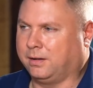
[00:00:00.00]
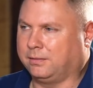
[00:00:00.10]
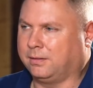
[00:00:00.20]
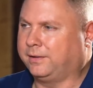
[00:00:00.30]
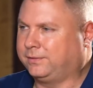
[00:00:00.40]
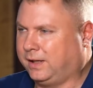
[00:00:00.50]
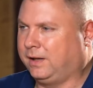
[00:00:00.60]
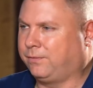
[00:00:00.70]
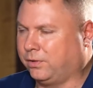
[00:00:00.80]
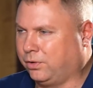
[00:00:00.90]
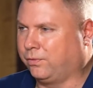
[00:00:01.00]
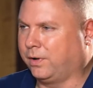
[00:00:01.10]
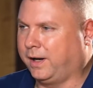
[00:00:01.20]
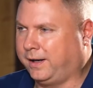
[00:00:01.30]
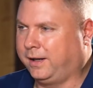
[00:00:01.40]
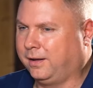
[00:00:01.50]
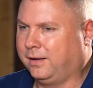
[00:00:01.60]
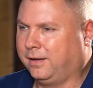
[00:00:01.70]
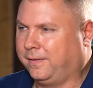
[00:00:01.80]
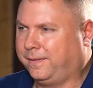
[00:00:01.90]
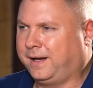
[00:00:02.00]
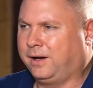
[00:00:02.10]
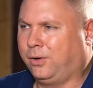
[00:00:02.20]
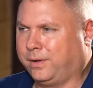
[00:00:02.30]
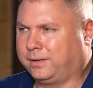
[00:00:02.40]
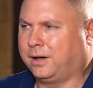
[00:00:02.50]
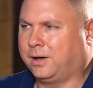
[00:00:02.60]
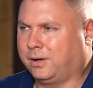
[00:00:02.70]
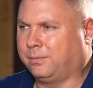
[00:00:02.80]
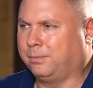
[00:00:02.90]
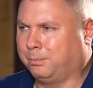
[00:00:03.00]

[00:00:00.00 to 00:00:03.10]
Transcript: a seed for the new variety, they know that they're